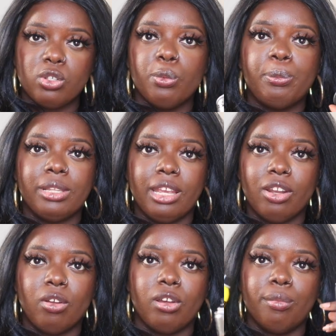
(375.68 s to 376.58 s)
I do
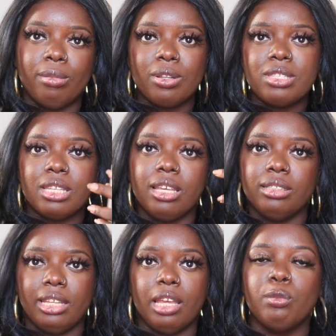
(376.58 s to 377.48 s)
plan on
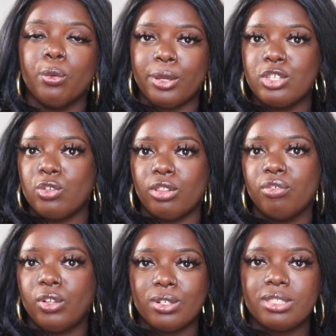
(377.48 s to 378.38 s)
melting, laying more wigs during the
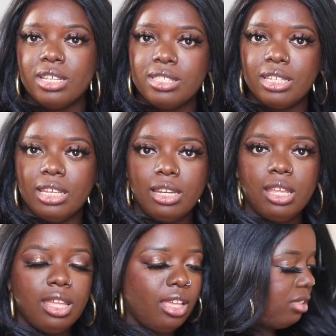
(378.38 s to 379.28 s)
fall season.
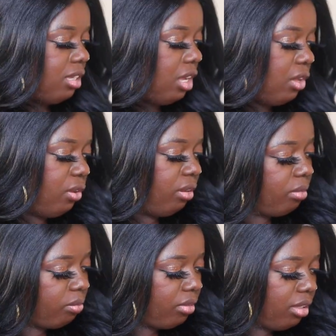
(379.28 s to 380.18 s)

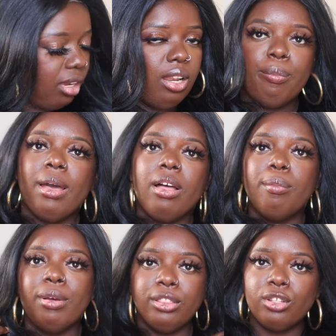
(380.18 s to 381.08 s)
So in
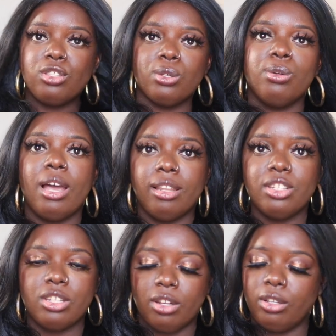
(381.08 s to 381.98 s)
about a month or two, I'll
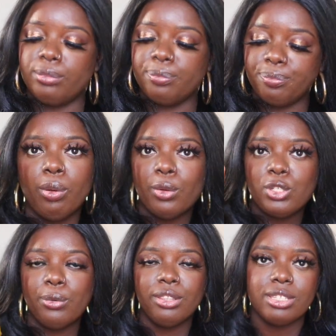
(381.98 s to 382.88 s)
let y'all know. But we're
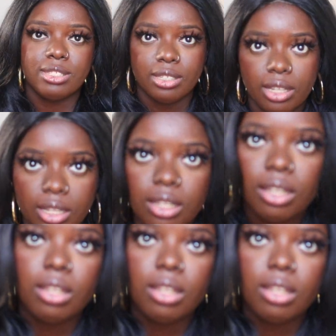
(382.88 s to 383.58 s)
doing this today.